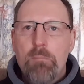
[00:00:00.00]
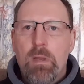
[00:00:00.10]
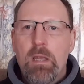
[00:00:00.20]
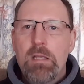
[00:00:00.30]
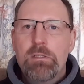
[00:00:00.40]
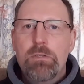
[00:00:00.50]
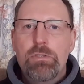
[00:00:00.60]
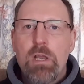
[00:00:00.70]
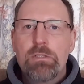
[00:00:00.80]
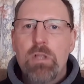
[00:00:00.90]
But it isn't
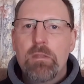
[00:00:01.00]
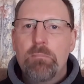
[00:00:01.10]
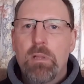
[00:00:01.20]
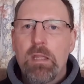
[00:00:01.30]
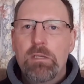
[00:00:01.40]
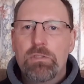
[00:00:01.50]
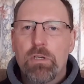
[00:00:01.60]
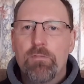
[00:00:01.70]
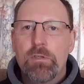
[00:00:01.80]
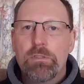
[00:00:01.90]
just on the playing
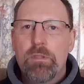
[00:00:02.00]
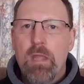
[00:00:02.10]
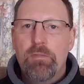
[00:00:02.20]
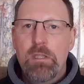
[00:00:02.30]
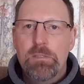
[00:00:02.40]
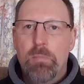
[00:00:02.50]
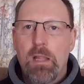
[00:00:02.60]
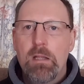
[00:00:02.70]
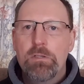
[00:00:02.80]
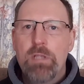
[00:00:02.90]
surface that these
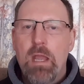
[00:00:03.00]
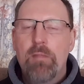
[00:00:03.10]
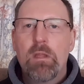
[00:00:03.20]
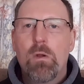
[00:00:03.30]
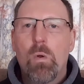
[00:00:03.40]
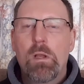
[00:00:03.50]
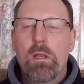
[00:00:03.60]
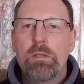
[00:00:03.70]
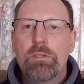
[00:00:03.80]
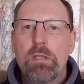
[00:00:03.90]
players and their
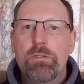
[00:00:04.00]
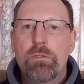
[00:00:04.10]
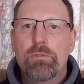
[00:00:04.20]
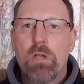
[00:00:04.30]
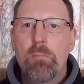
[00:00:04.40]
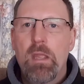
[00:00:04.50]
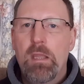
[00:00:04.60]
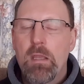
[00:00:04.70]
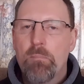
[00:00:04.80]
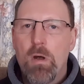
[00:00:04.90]
organizations are
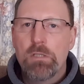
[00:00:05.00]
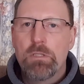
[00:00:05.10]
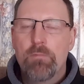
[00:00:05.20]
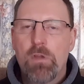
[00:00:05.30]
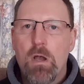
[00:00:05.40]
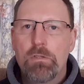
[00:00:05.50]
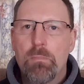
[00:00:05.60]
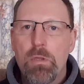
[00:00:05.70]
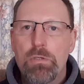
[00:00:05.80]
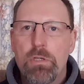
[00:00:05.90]
making a positive
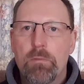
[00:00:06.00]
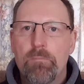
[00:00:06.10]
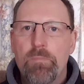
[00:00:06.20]
contribution.